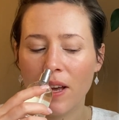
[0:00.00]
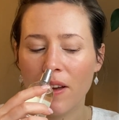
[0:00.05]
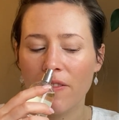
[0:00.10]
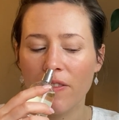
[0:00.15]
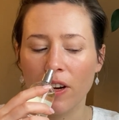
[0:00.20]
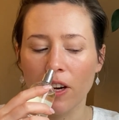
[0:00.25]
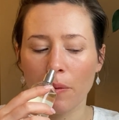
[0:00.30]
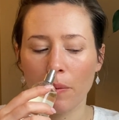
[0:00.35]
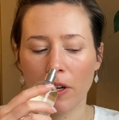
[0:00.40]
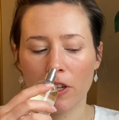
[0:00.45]

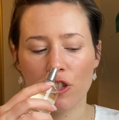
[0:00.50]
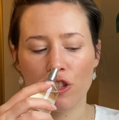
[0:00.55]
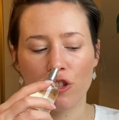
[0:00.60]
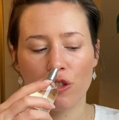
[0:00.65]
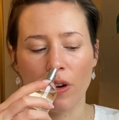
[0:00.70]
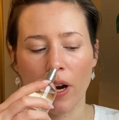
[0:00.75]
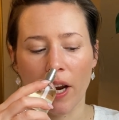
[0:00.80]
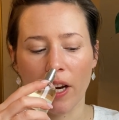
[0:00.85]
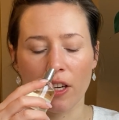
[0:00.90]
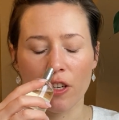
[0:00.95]
very much
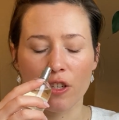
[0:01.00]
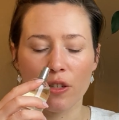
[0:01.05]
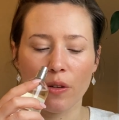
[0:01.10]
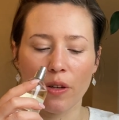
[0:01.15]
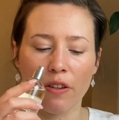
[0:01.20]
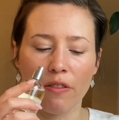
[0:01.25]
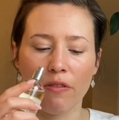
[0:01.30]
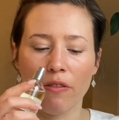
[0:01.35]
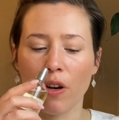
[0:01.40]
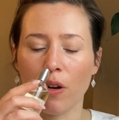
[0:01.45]
trying to
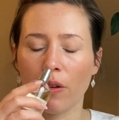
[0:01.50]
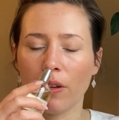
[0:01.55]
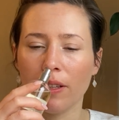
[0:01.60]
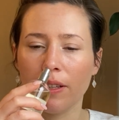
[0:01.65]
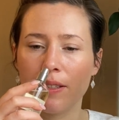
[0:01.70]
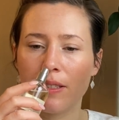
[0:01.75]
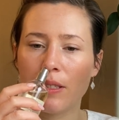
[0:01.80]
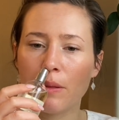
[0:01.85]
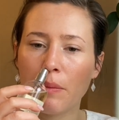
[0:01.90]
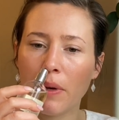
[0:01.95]
evoke the
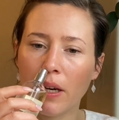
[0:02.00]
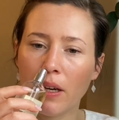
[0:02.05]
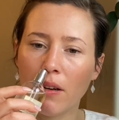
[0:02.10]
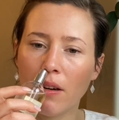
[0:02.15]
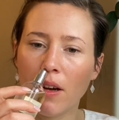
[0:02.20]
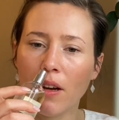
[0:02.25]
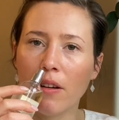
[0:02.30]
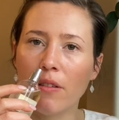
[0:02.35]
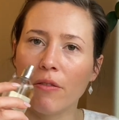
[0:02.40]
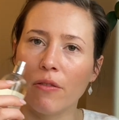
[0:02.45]
smell
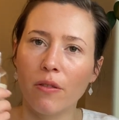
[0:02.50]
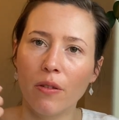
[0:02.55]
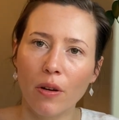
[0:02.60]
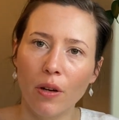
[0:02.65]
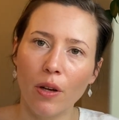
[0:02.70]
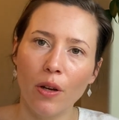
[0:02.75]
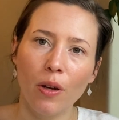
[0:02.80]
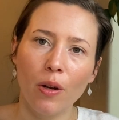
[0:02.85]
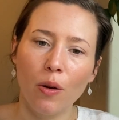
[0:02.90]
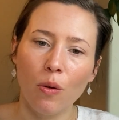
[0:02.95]
of
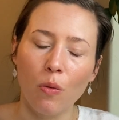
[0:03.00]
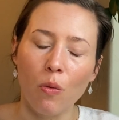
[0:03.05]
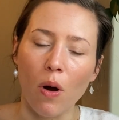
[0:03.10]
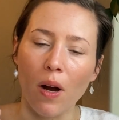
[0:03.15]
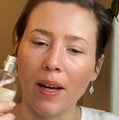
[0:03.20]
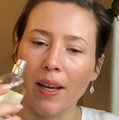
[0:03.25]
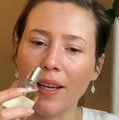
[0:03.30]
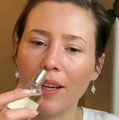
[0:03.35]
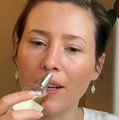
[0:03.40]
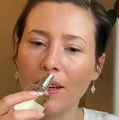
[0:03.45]

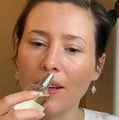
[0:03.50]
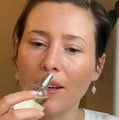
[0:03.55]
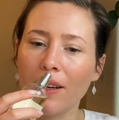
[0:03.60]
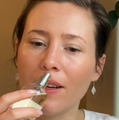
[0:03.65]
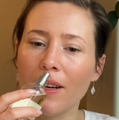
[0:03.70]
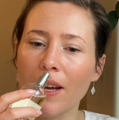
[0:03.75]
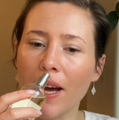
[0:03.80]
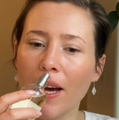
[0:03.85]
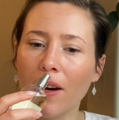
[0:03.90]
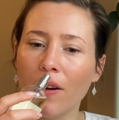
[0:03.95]
walking
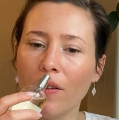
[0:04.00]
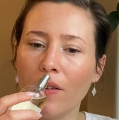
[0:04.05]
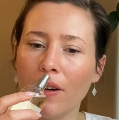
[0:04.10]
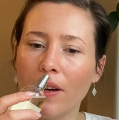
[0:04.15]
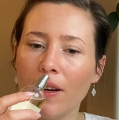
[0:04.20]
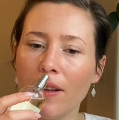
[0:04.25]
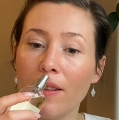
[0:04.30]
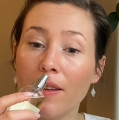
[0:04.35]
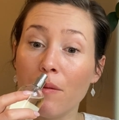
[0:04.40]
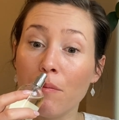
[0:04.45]

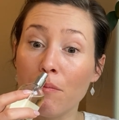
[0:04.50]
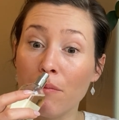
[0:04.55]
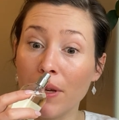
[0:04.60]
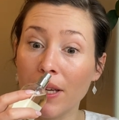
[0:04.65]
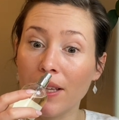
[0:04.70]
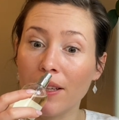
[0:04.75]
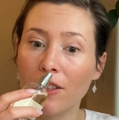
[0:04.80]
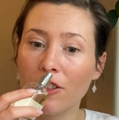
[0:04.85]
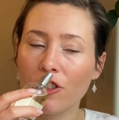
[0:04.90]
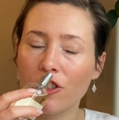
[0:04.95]
down the
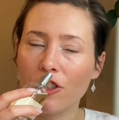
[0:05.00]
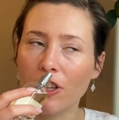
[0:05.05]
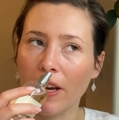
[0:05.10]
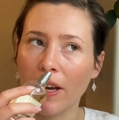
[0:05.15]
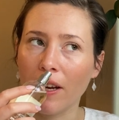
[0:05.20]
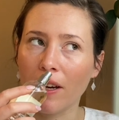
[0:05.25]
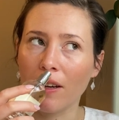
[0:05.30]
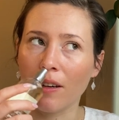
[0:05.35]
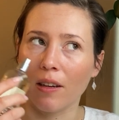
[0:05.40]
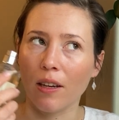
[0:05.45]
beach
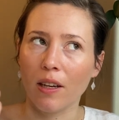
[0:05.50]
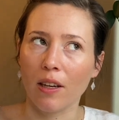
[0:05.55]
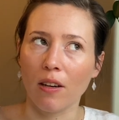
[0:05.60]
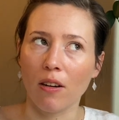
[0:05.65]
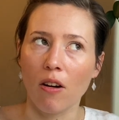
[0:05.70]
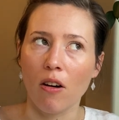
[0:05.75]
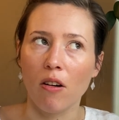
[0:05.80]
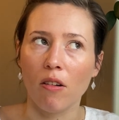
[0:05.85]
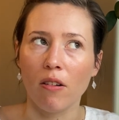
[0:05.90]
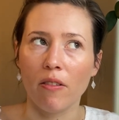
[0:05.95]
and kind of
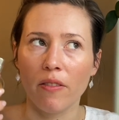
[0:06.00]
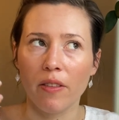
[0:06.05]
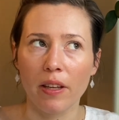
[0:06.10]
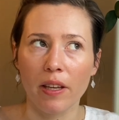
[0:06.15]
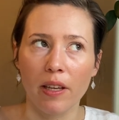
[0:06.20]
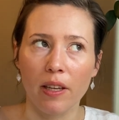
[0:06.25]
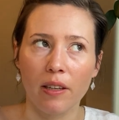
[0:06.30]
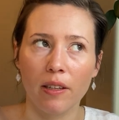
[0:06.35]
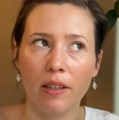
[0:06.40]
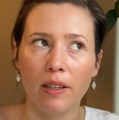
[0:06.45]
all of
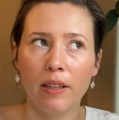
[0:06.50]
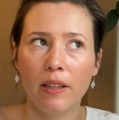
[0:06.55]
the